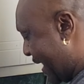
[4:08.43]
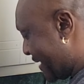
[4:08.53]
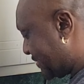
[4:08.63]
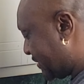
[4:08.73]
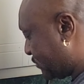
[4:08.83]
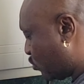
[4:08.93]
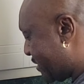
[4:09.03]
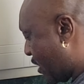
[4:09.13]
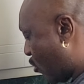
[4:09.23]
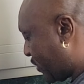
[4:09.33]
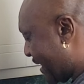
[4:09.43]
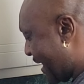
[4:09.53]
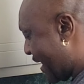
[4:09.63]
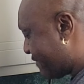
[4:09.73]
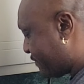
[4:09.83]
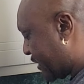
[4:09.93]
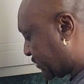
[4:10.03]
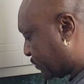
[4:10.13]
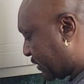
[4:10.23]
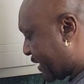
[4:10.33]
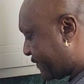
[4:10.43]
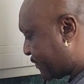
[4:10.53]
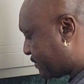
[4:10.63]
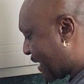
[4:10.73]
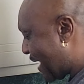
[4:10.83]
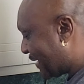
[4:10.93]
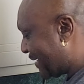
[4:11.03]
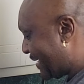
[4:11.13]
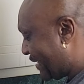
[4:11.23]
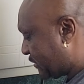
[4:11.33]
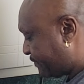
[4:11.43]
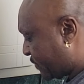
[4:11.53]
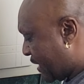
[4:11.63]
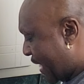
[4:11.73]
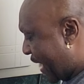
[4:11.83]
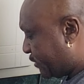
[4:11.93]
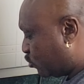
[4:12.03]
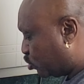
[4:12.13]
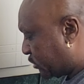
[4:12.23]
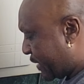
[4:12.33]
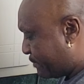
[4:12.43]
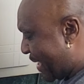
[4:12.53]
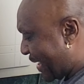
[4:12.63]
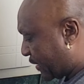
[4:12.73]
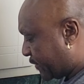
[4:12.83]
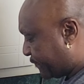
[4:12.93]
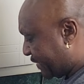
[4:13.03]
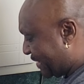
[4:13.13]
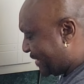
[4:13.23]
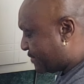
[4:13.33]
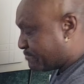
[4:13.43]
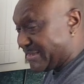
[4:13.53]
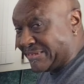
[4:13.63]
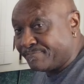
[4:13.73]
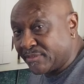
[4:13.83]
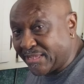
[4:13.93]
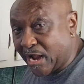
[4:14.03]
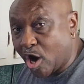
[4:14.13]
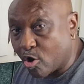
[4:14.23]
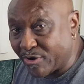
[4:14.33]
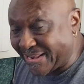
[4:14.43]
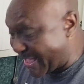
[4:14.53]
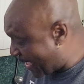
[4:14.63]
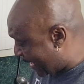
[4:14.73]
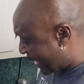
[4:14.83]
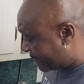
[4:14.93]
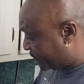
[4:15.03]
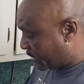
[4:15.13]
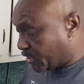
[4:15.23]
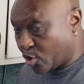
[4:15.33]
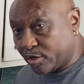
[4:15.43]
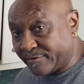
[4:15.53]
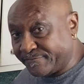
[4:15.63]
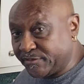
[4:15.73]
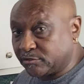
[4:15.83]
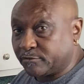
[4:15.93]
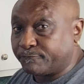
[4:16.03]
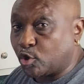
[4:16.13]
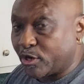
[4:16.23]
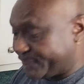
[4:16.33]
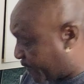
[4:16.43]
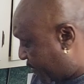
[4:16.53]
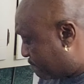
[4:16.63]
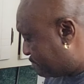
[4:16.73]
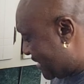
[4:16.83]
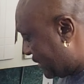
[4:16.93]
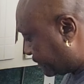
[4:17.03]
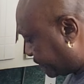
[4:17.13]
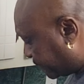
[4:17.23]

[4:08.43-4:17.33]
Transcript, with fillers: And since we only had vegetables left from the holidays, I used a packet of fajita meat that I already had in order to fill the void for the meat.